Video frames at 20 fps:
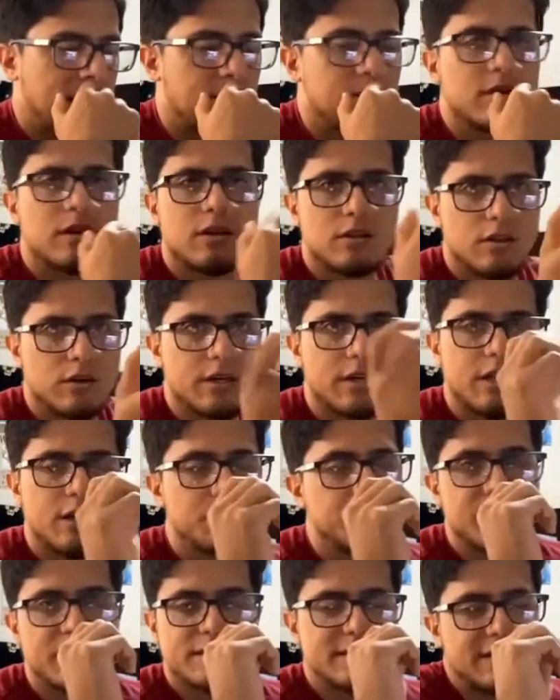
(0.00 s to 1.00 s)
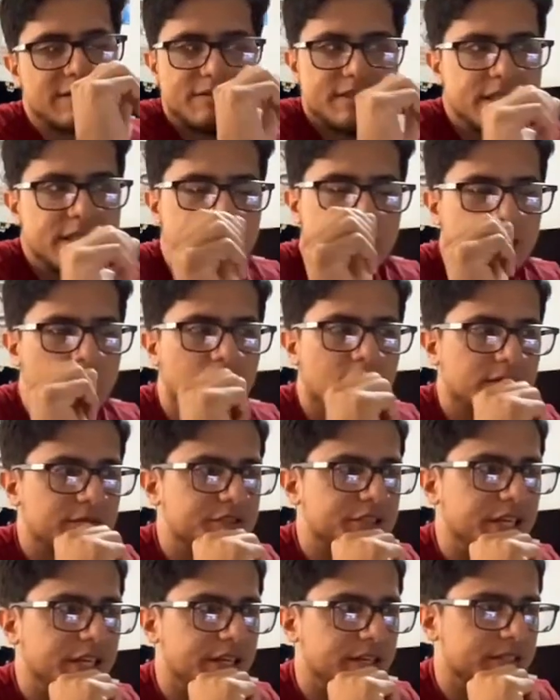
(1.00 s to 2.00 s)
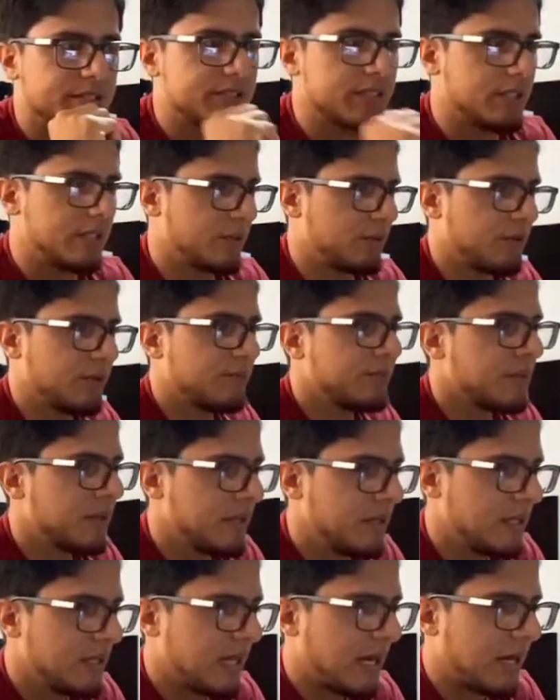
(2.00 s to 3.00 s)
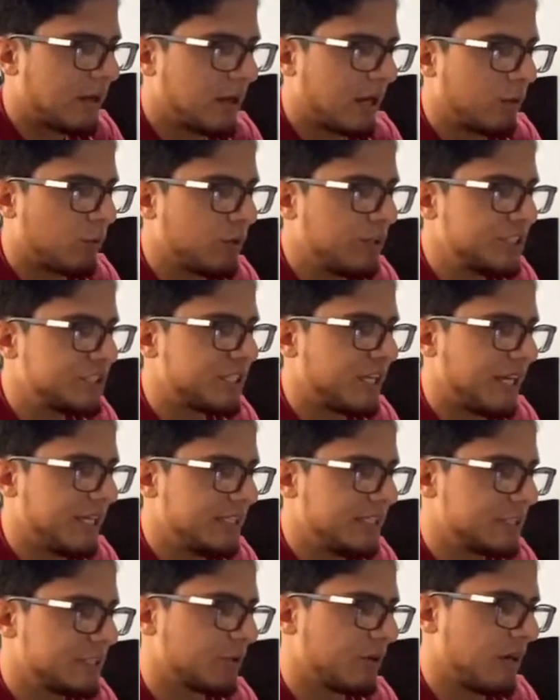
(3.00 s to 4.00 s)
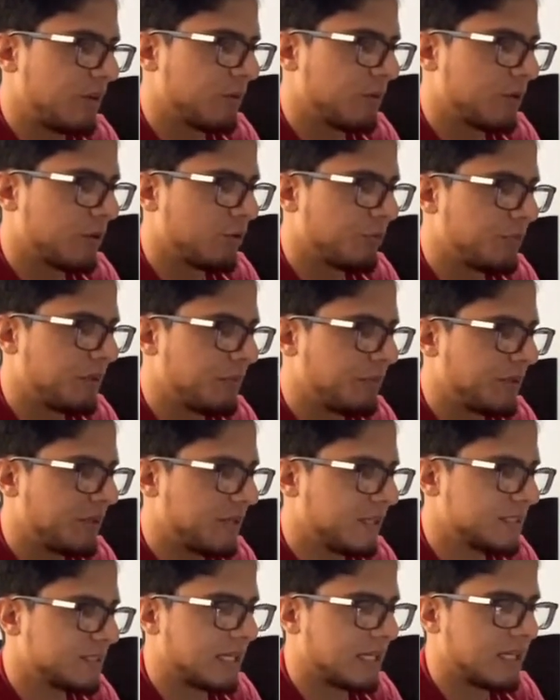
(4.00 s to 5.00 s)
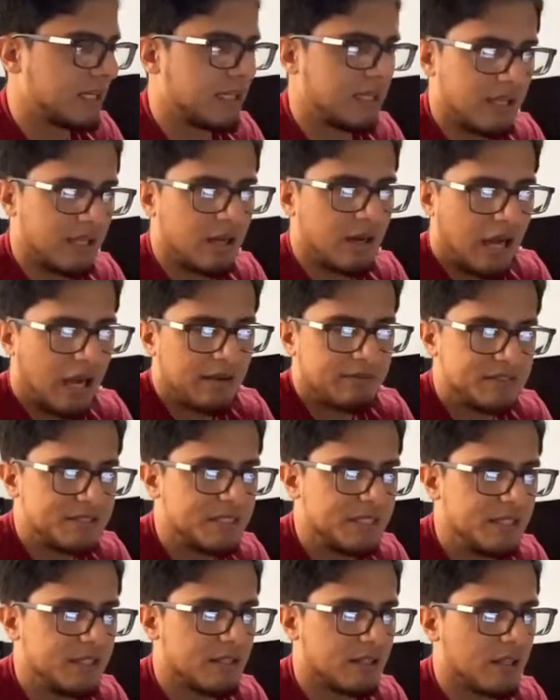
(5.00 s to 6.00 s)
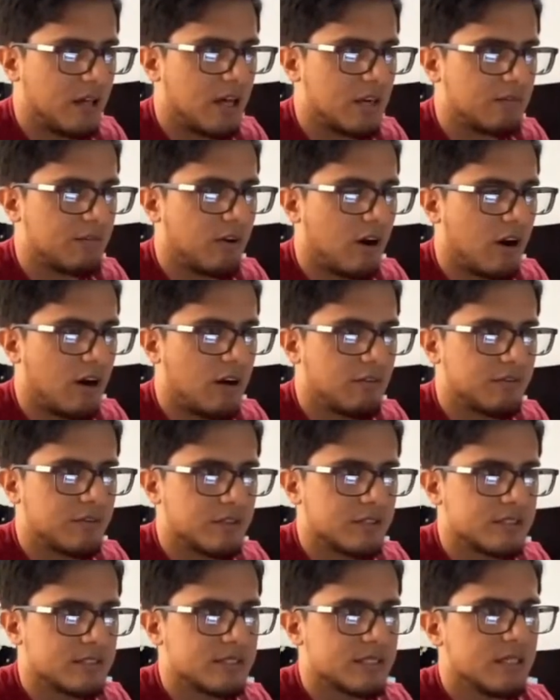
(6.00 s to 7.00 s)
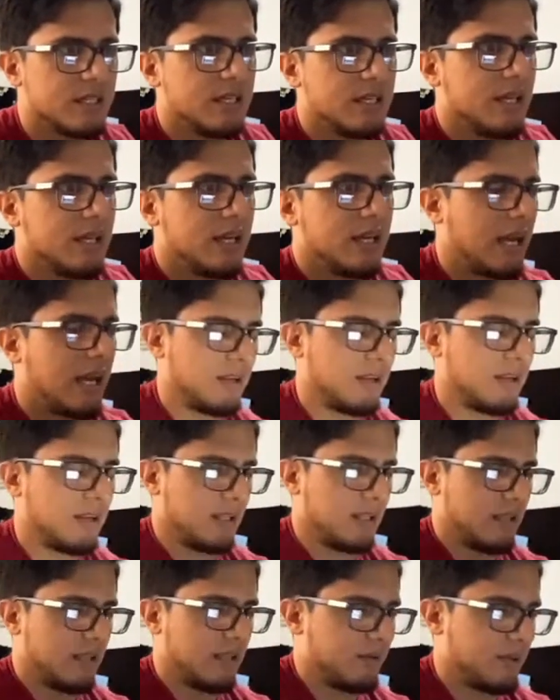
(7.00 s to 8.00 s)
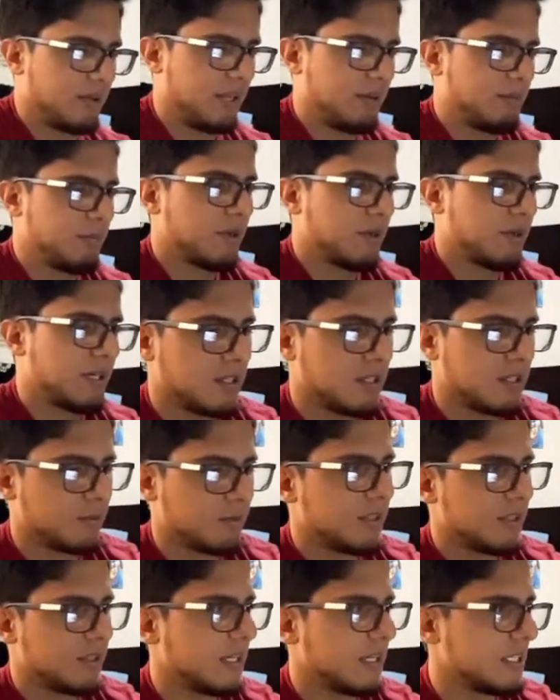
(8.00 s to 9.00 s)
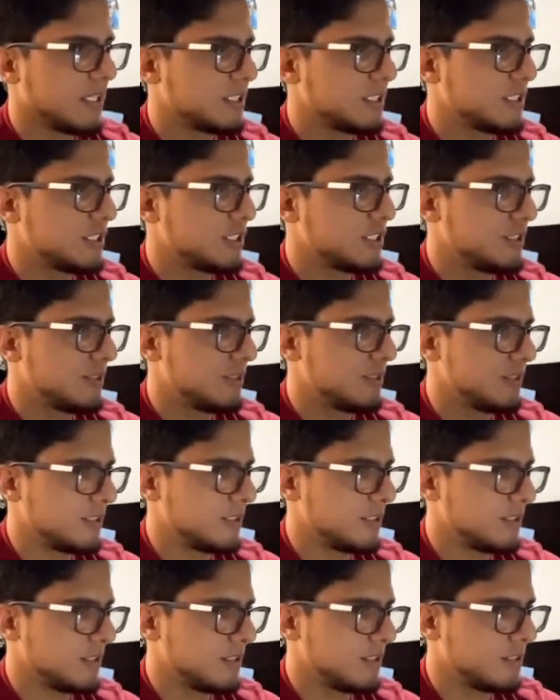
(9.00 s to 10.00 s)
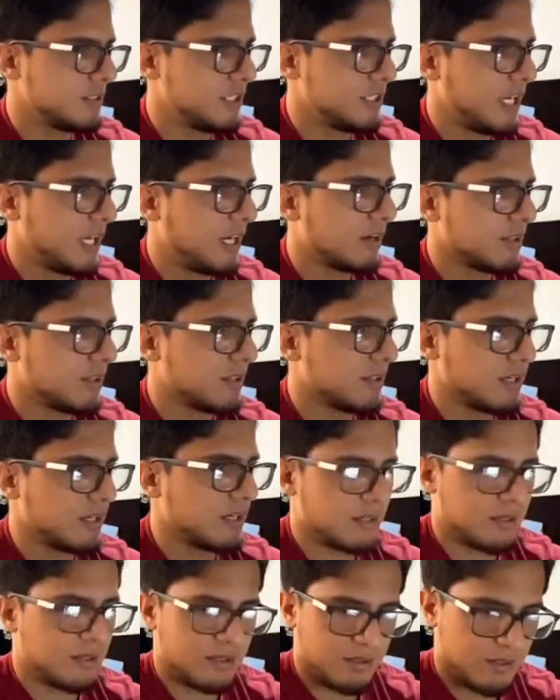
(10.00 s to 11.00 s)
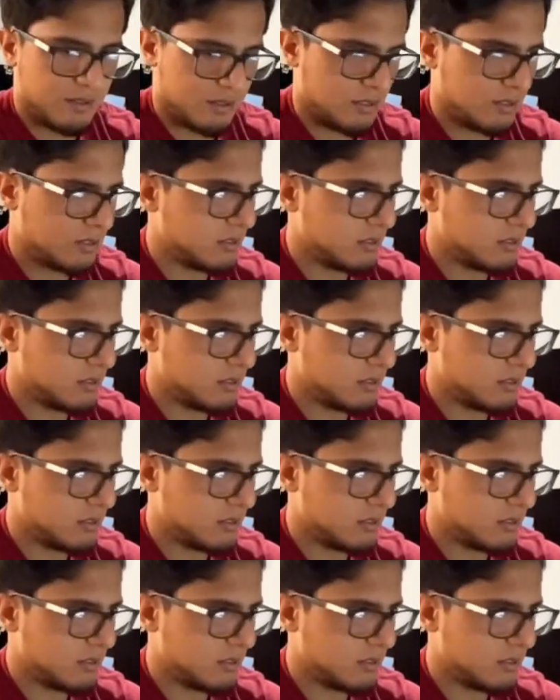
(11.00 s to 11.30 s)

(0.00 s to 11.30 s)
I'm gonna look it up because I've seen a lot of chairs, and I wish Instagram would open because I've seen a lot of offers, and I remember I saw a really nice chair on there.